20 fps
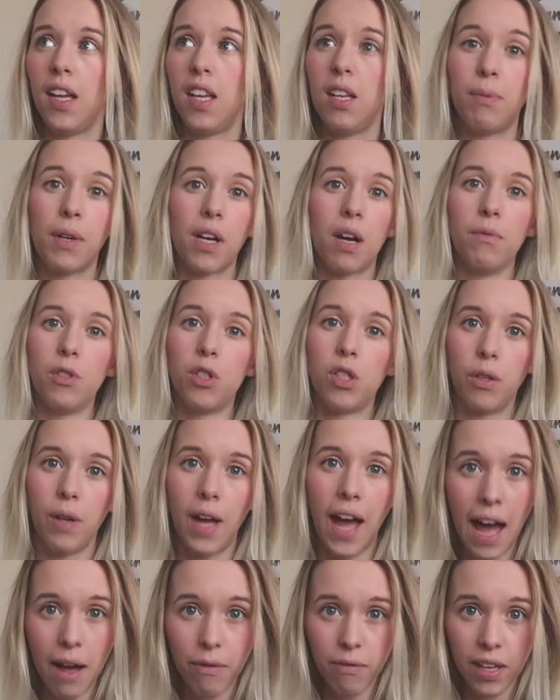he becomes too
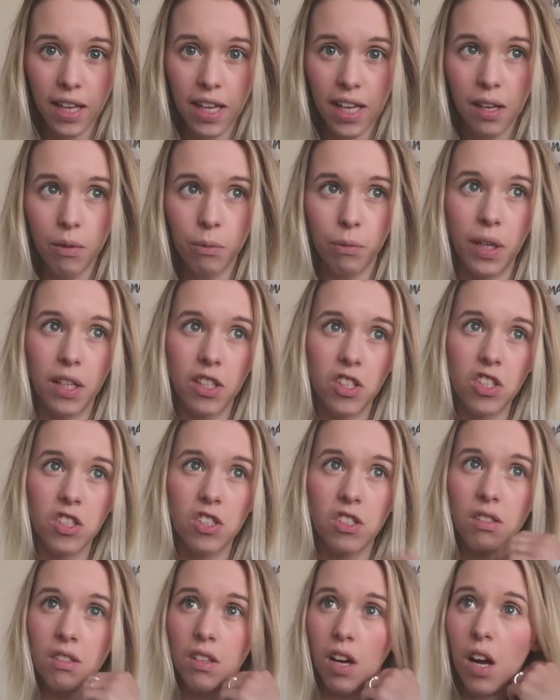heavy,
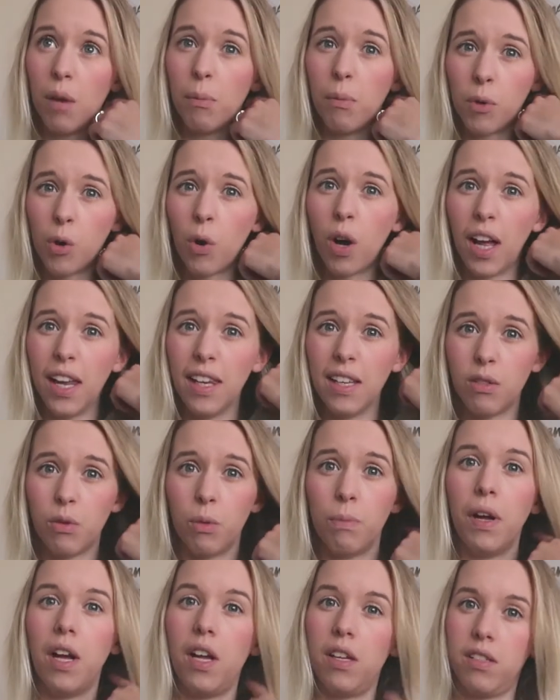which I'm quite a
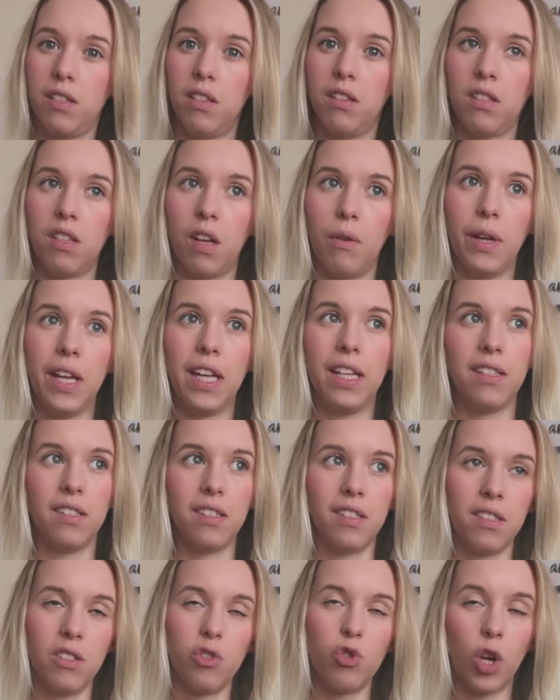little person, so it
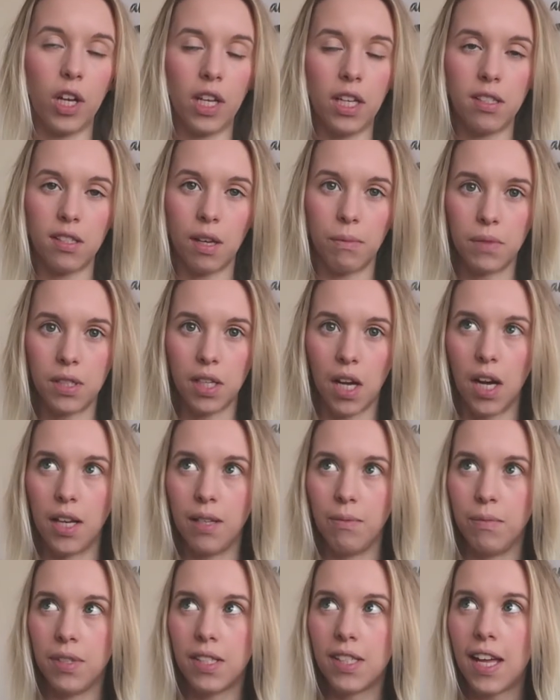is tricky
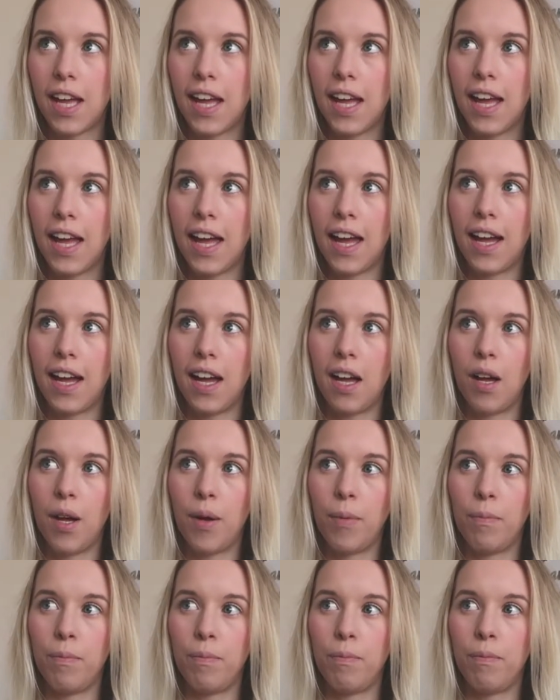sometimes.
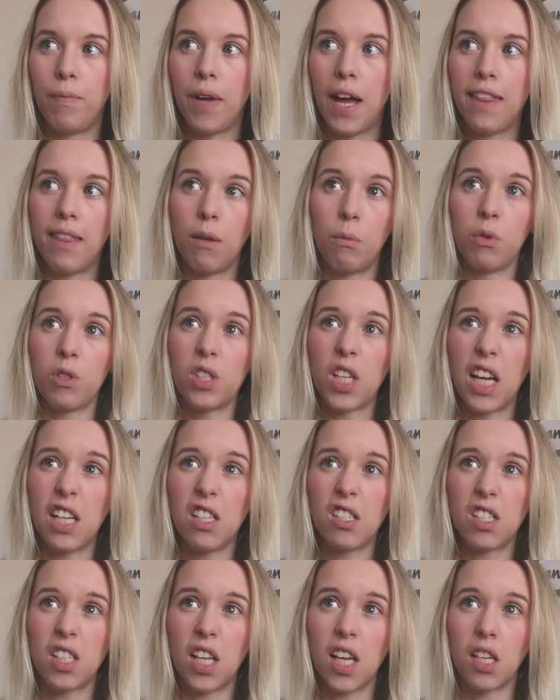And then we'll
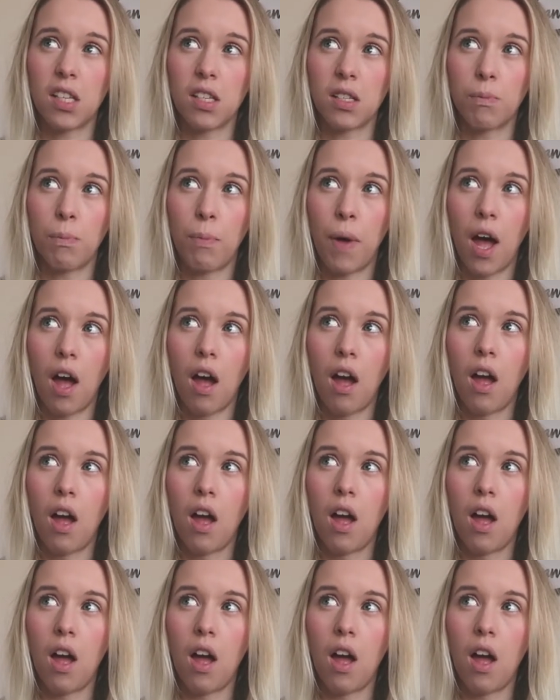change things. But